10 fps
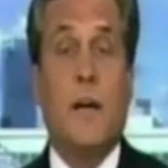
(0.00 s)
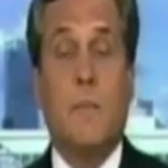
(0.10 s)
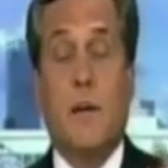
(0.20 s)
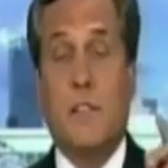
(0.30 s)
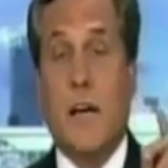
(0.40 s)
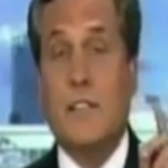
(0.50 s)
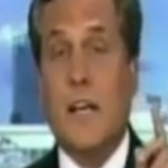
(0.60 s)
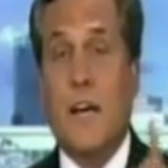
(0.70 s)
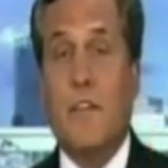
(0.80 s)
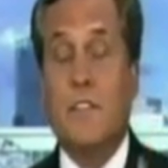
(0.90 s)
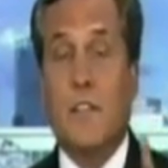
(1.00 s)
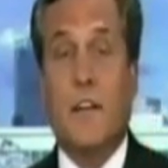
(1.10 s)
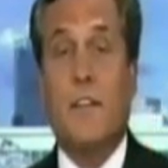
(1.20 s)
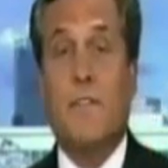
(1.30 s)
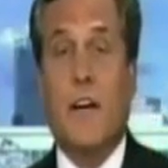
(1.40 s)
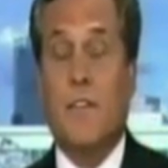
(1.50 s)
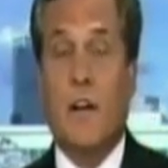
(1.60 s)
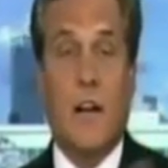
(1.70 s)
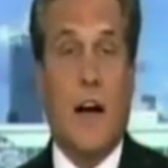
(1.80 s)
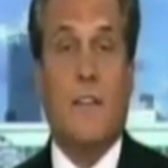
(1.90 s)
because that's evidence in their favor,
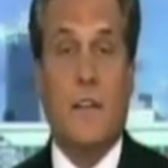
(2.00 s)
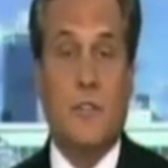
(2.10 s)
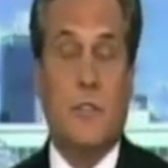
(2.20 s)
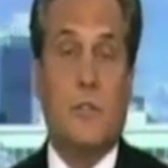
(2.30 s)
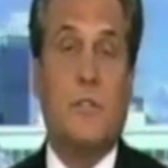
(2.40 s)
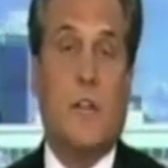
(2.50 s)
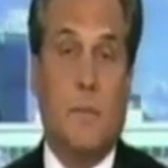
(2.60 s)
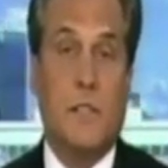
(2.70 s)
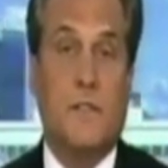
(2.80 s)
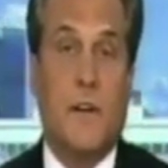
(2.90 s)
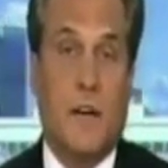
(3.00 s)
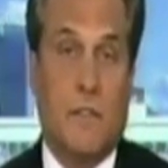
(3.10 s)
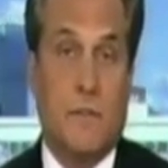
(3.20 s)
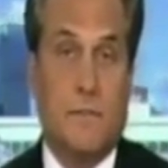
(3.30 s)
not the insurance company's favor.